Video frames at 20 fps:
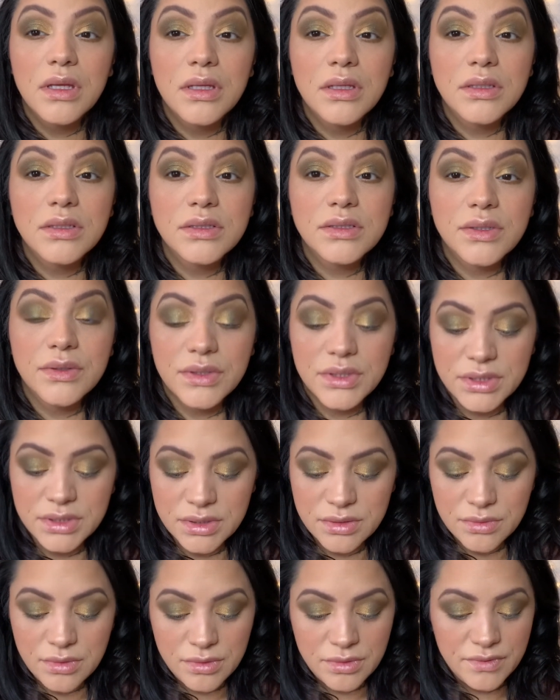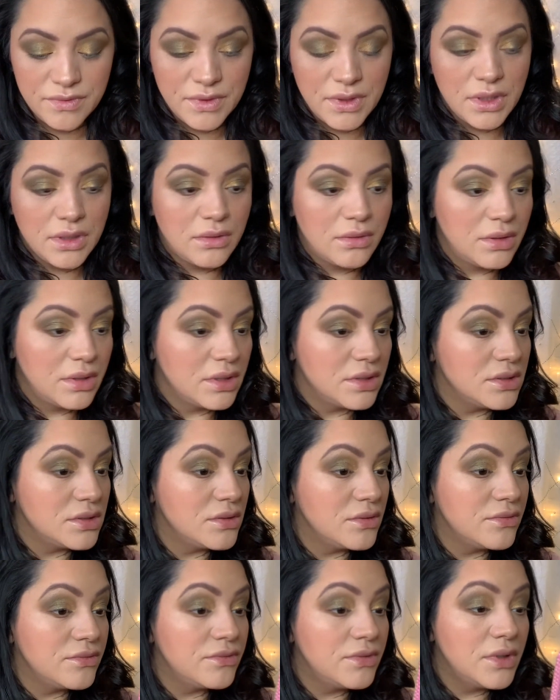So this is what we've got going on so
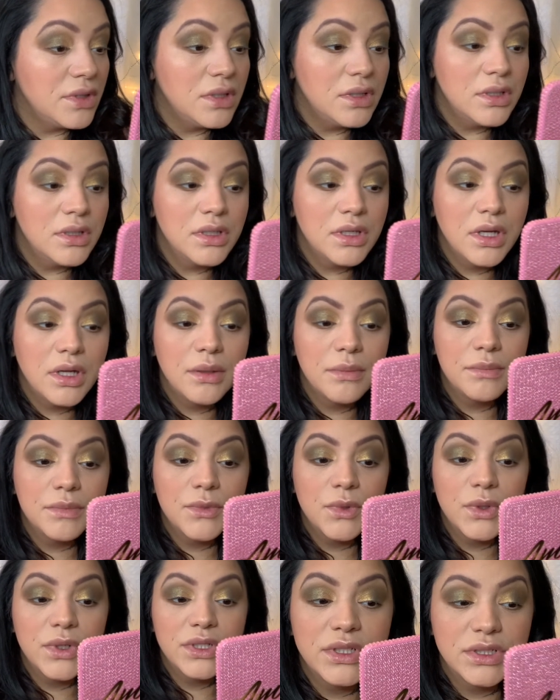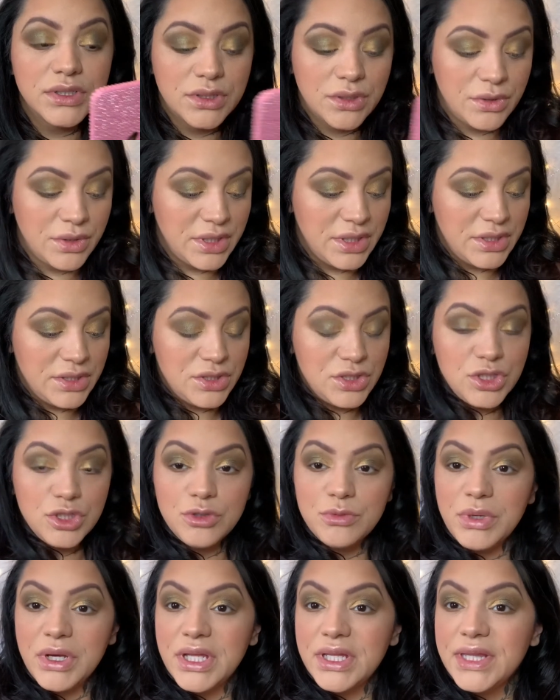far. I'm going go ahead and do
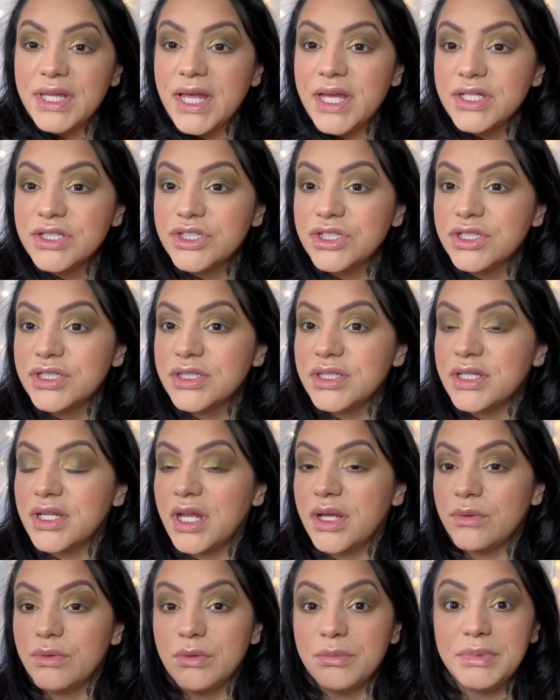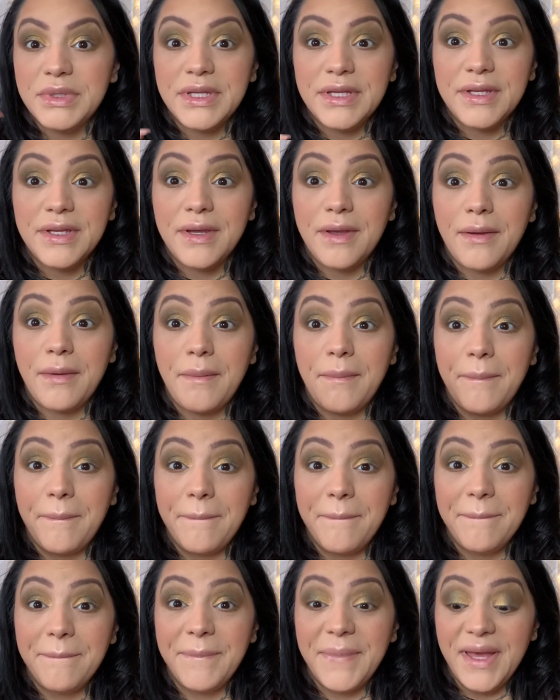my lashes and I will be
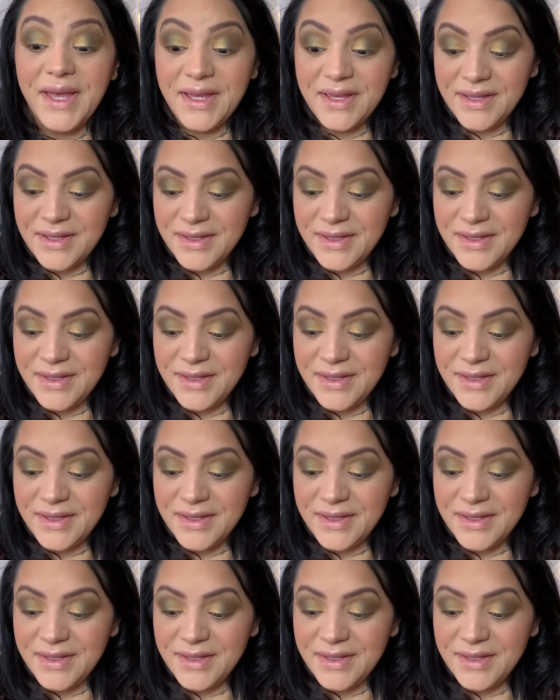back.